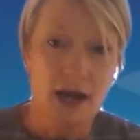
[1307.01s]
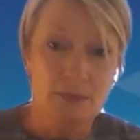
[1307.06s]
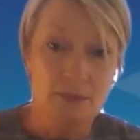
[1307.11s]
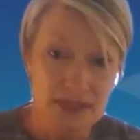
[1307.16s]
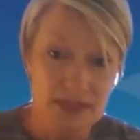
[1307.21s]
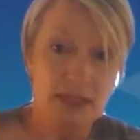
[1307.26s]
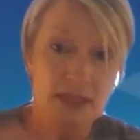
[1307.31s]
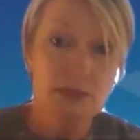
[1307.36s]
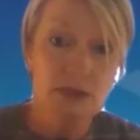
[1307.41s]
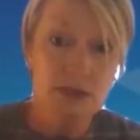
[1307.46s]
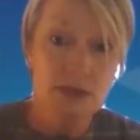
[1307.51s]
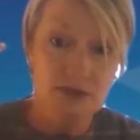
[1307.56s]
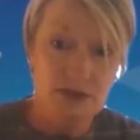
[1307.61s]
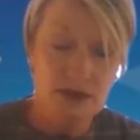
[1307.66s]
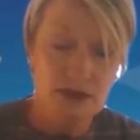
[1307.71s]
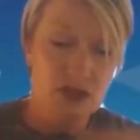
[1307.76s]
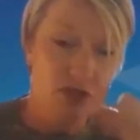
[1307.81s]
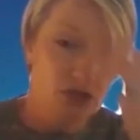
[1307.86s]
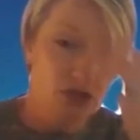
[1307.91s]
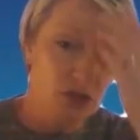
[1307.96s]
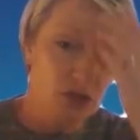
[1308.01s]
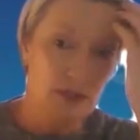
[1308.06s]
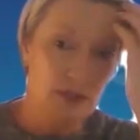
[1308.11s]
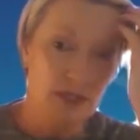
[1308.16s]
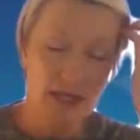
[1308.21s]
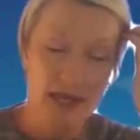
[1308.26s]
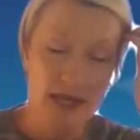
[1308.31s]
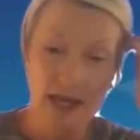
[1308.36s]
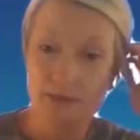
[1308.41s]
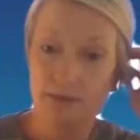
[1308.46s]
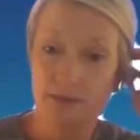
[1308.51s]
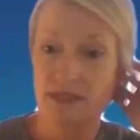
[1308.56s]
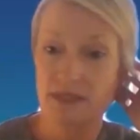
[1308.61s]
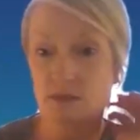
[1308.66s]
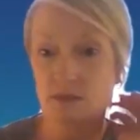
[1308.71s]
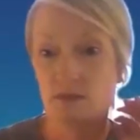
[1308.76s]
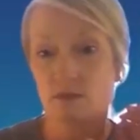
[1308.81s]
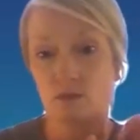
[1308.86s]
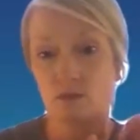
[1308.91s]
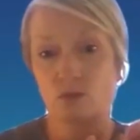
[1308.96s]
similar visual acuity gains
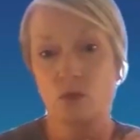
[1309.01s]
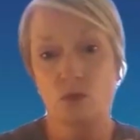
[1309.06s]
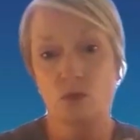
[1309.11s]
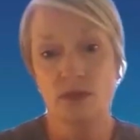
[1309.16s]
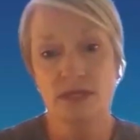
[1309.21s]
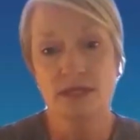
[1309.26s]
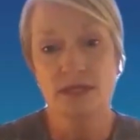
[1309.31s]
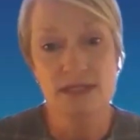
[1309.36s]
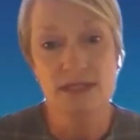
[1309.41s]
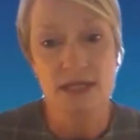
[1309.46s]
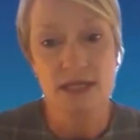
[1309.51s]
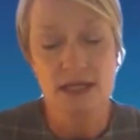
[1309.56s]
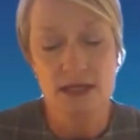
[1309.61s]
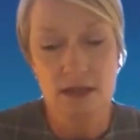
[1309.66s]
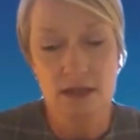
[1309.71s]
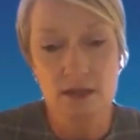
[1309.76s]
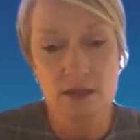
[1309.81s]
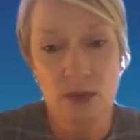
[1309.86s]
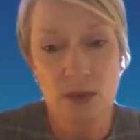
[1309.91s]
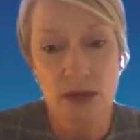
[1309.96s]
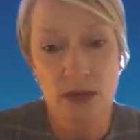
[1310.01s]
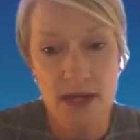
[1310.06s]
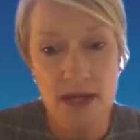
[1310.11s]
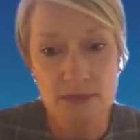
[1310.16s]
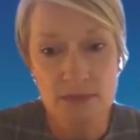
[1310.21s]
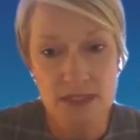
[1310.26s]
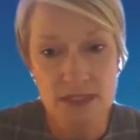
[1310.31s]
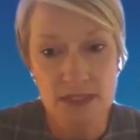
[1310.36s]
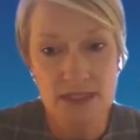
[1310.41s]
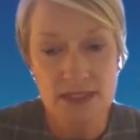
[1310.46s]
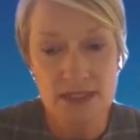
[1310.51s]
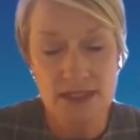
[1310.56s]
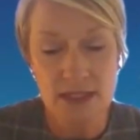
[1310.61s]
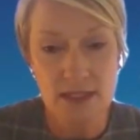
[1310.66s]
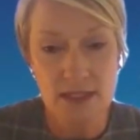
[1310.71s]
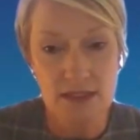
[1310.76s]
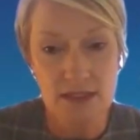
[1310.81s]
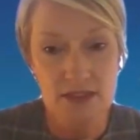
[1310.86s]
than what we'd seen in the wet AMD study.